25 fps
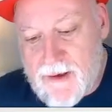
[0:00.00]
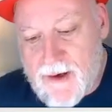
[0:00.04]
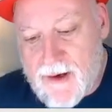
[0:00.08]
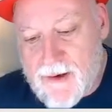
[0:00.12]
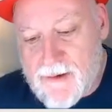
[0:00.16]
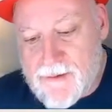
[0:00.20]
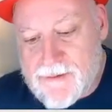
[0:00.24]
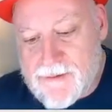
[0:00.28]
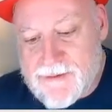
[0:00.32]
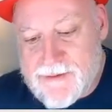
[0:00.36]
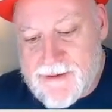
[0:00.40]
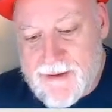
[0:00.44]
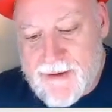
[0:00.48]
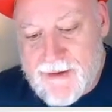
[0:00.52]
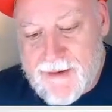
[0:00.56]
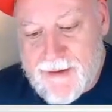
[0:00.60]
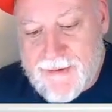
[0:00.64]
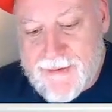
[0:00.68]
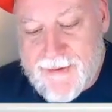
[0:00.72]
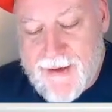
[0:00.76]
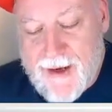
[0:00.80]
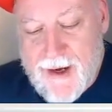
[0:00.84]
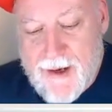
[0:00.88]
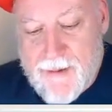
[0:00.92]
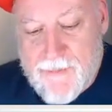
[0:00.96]
I don't see any
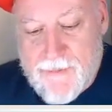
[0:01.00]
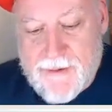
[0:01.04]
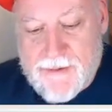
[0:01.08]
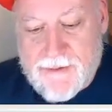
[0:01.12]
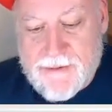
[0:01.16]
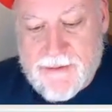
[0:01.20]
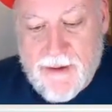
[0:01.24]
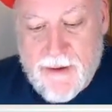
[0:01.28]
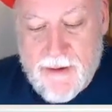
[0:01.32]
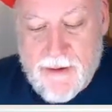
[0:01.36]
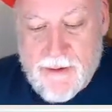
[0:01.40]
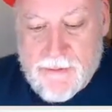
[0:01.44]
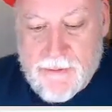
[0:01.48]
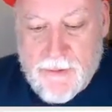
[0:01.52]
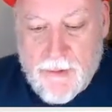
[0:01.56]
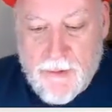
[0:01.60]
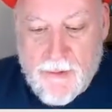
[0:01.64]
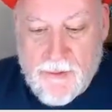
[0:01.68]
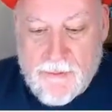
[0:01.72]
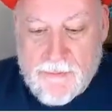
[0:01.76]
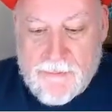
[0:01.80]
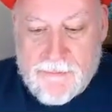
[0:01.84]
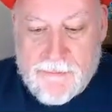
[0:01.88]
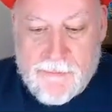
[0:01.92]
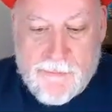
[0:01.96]
damage,
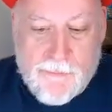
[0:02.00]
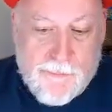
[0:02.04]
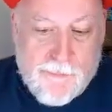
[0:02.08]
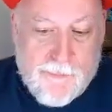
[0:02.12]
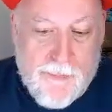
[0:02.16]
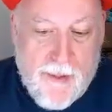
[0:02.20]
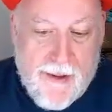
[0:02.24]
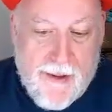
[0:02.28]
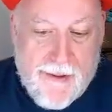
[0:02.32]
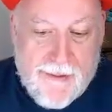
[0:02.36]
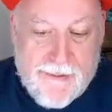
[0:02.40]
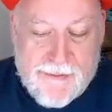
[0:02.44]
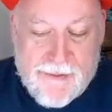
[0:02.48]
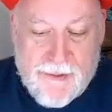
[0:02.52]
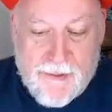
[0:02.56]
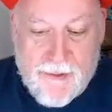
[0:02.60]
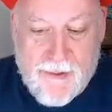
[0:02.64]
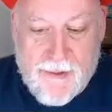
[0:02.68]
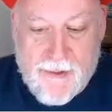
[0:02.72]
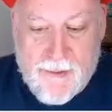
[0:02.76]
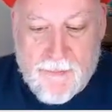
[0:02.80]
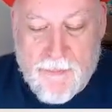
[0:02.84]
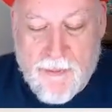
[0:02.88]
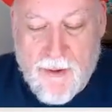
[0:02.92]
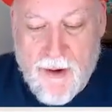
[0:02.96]
dirt, bends, or
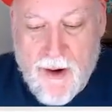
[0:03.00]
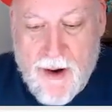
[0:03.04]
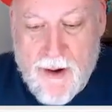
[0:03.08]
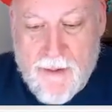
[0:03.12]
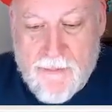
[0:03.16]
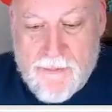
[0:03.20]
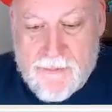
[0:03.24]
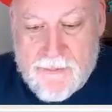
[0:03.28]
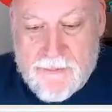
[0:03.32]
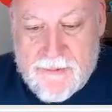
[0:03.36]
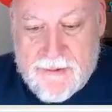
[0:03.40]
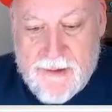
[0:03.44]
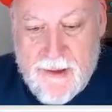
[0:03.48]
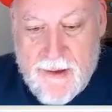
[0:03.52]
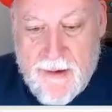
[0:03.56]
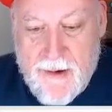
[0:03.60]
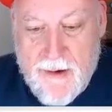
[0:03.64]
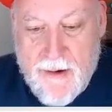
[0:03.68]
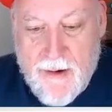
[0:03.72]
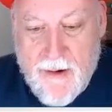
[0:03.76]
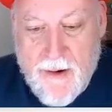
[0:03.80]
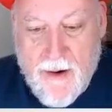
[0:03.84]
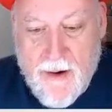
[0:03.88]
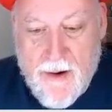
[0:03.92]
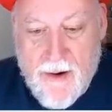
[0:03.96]
any problems.
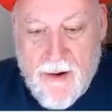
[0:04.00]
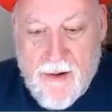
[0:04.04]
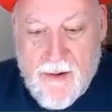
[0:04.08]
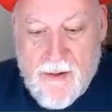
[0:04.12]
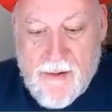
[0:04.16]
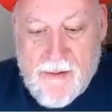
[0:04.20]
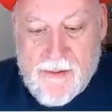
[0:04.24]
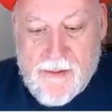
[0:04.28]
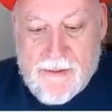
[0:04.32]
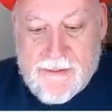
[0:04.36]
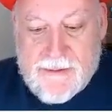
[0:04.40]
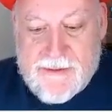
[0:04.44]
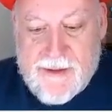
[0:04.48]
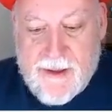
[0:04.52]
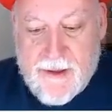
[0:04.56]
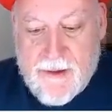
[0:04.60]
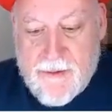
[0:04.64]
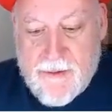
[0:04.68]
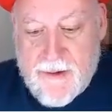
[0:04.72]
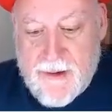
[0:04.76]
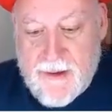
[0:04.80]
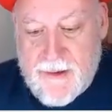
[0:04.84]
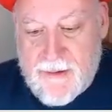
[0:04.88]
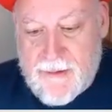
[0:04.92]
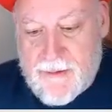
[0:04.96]
Our
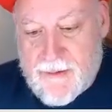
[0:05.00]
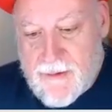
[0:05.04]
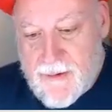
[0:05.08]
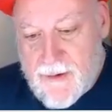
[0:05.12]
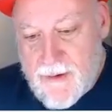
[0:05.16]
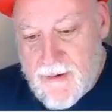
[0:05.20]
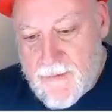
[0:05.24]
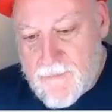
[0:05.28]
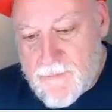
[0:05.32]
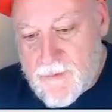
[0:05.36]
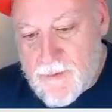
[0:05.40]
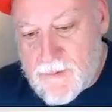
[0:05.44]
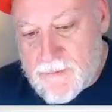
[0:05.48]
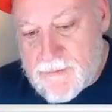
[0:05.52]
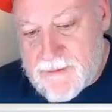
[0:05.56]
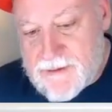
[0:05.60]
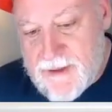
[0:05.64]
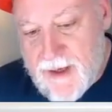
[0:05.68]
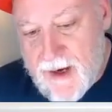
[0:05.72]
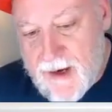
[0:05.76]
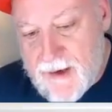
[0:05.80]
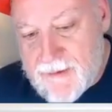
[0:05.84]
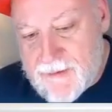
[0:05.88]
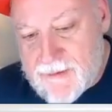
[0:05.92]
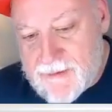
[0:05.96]
centering from
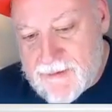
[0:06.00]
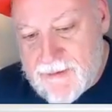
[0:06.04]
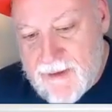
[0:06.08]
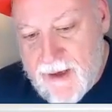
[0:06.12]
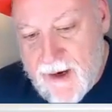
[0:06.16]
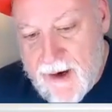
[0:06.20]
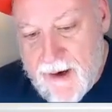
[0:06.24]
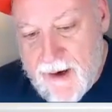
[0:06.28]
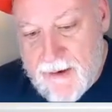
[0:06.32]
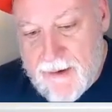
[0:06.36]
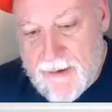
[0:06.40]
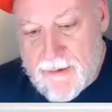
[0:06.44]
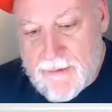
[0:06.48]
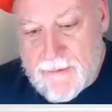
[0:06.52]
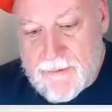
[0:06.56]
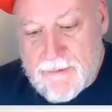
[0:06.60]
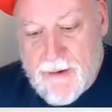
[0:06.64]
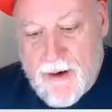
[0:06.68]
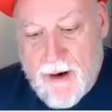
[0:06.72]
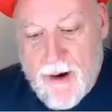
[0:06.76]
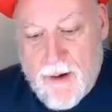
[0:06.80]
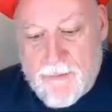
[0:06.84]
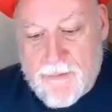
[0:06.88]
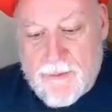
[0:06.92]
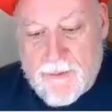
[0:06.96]
side to side and
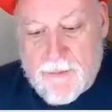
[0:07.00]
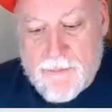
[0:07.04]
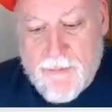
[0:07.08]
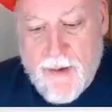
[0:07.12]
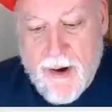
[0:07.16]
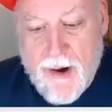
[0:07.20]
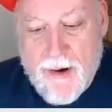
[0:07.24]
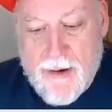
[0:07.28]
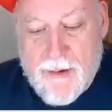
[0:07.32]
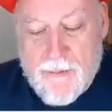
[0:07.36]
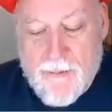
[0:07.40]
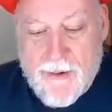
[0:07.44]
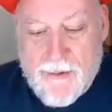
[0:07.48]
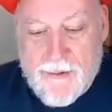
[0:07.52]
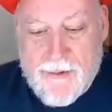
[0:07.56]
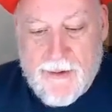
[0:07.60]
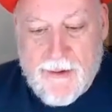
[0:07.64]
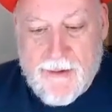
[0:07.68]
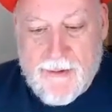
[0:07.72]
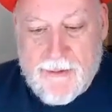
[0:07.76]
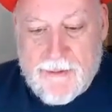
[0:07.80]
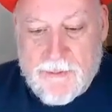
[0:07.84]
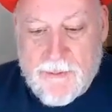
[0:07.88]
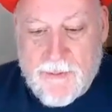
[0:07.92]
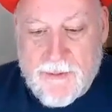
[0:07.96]
top to bottom, I
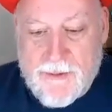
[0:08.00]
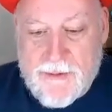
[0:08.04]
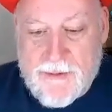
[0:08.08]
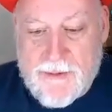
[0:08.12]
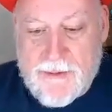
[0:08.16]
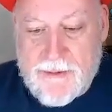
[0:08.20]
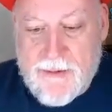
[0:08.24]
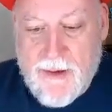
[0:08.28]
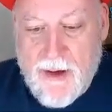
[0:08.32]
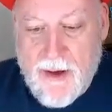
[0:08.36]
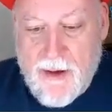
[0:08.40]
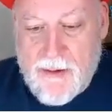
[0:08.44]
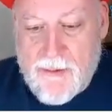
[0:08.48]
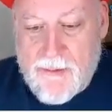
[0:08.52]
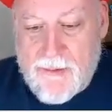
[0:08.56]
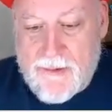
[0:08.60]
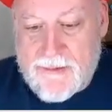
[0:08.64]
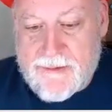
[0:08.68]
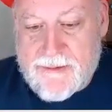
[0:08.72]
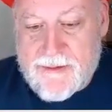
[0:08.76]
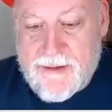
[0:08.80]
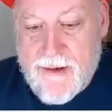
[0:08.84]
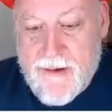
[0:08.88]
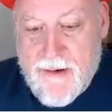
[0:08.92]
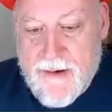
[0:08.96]
think, is within
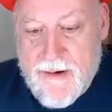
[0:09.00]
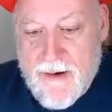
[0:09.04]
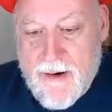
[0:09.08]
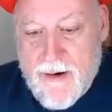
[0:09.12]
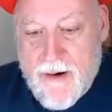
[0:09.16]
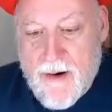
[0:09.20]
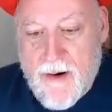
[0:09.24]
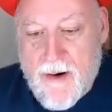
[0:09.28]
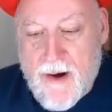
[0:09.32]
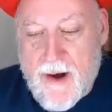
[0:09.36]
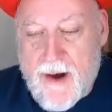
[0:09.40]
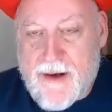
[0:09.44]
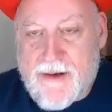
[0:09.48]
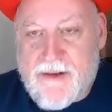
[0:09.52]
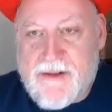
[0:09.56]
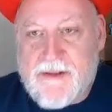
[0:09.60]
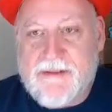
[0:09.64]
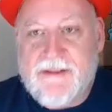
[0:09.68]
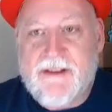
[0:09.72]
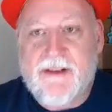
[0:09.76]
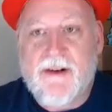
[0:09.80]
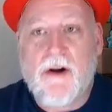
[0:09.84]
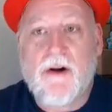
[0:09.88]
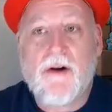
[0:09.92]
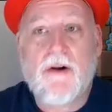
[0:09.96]
tolerance. Our
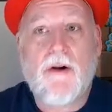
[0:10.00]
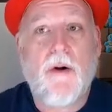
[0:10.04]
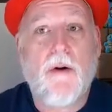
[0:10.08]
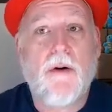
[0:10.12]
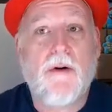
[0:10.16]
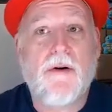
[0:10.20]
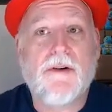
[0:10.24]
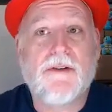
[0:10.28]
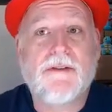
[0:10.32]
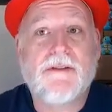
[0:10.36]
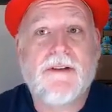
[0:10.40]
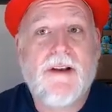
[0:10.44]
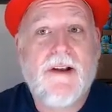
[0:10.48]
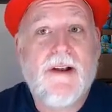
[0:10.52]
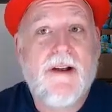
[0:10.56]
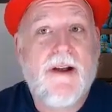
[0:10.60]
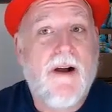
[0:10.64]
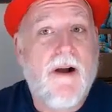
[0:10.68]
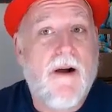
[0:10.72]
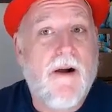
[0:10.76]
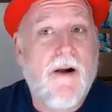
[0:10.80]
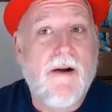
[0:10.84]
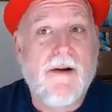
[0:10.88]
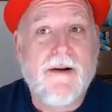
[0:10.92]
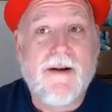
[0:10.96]
edges and our corners
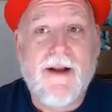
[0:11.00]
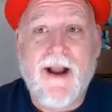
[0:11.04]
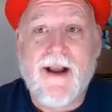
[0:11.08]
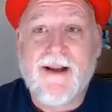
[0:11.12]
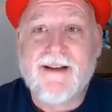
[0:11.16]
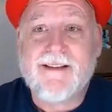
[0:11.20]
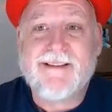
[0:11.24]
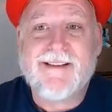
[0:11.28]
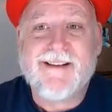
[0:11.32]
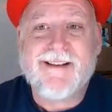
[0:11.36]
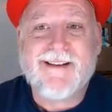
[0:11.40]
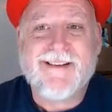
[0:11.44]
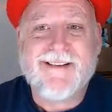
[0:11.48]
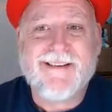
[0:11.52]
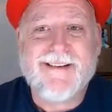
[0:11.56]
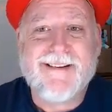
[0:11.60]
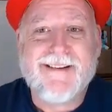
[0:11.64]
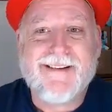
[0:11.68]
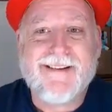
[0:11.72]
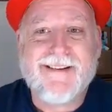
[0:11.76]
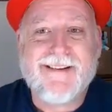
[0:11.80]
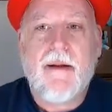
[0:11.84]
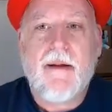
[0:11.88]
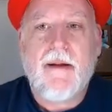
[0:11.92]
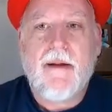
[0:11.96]
are nice and
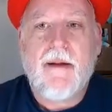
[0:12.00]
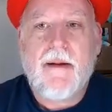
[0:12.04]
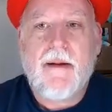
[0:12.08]
clean.